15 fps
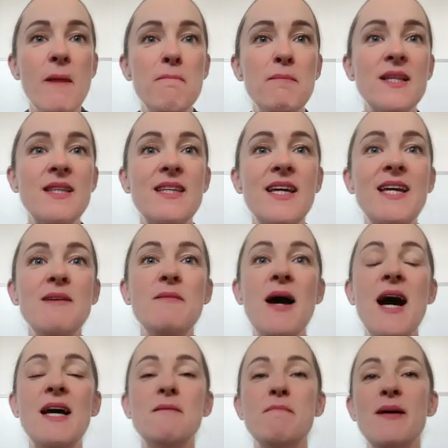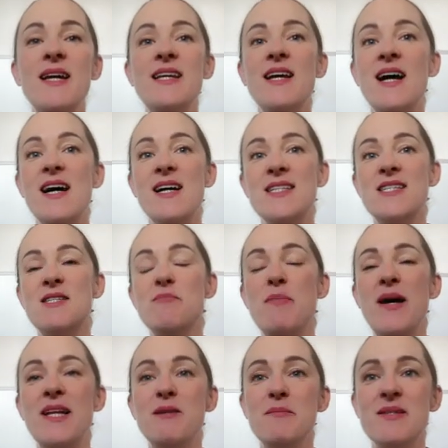But they had made a
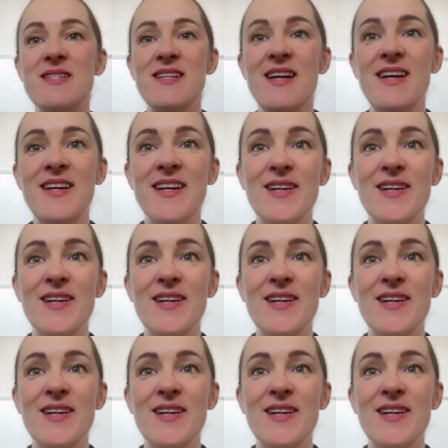spelling mistake